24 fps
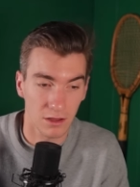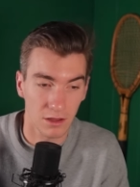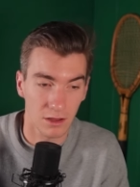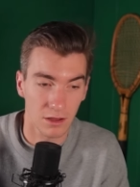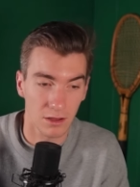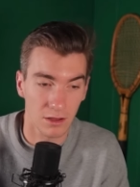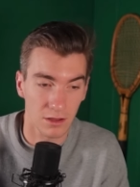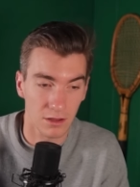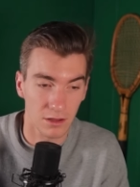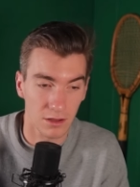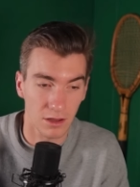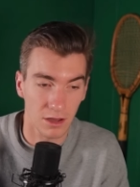
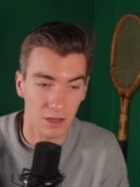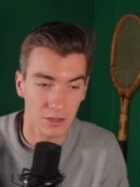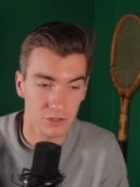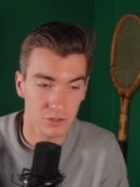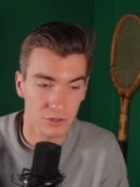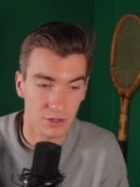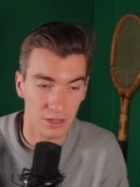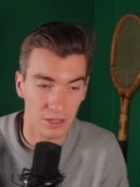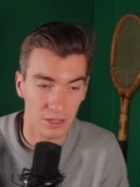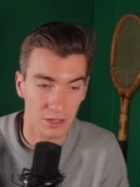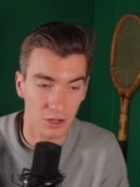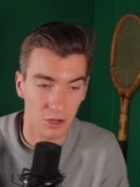
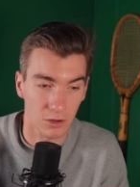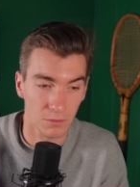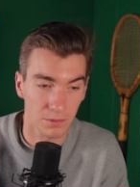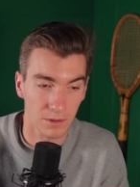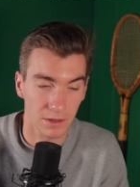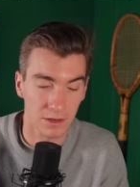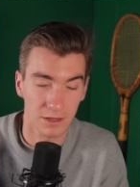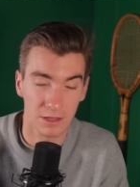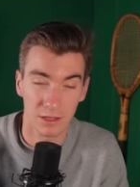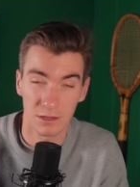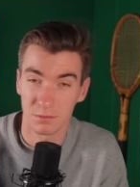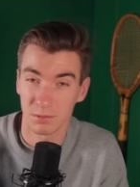Australian
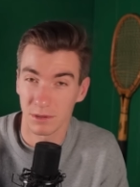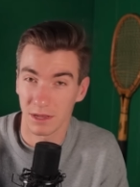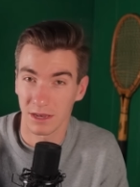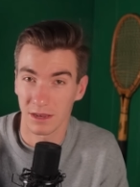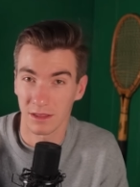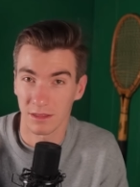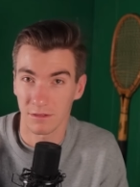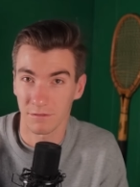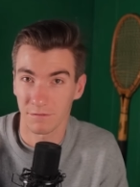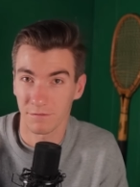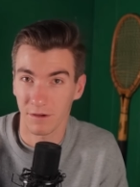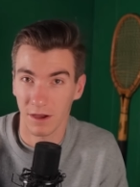Open. He's playing
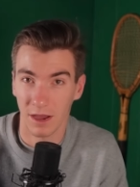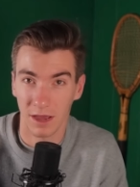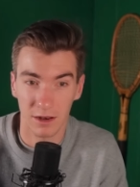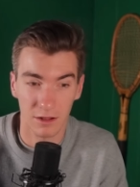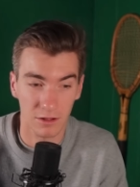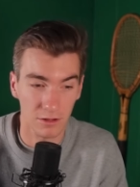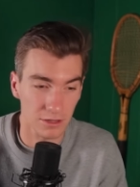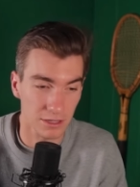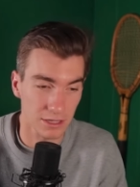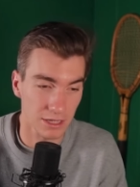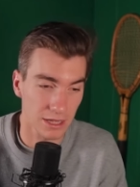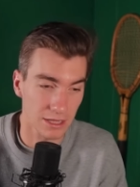in the
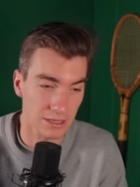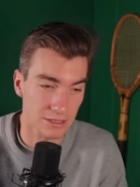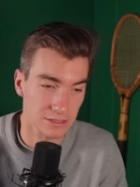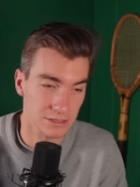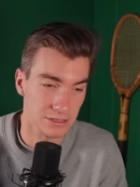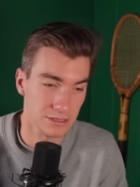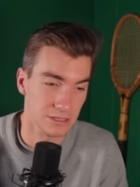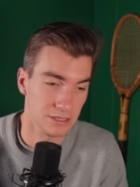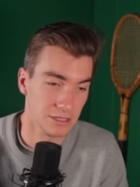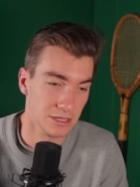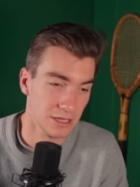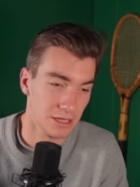final
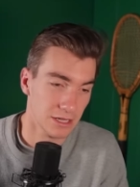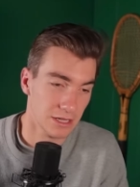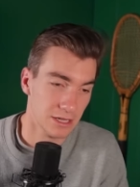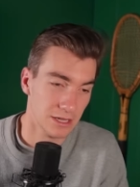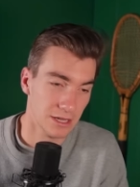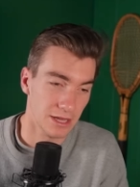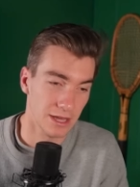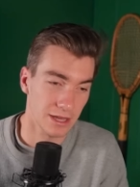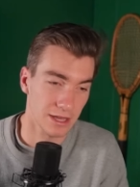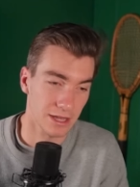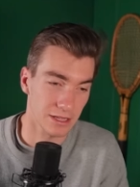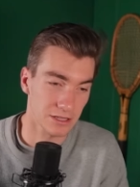against
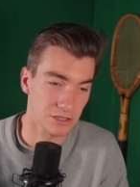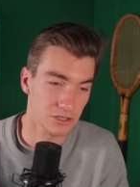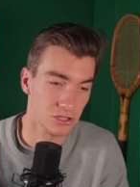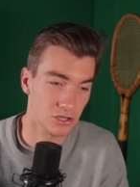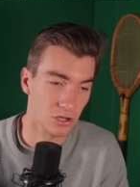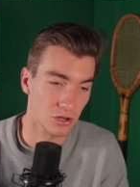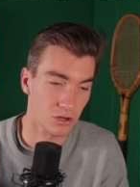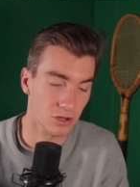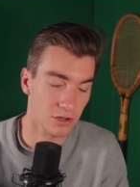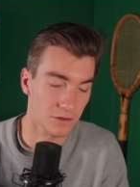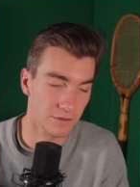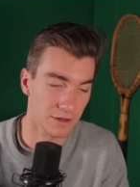
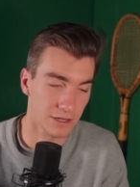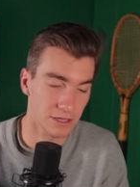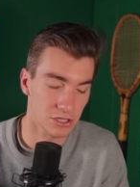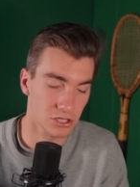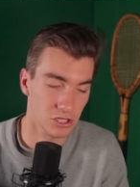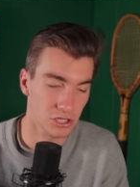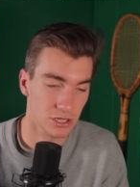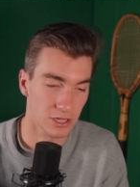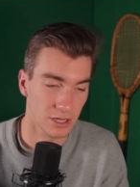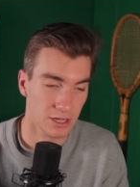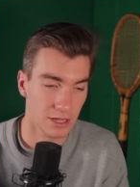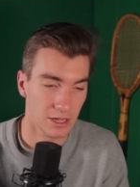
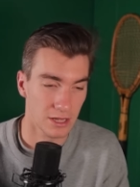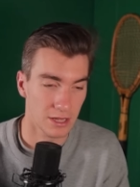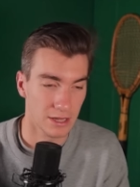Djokovic.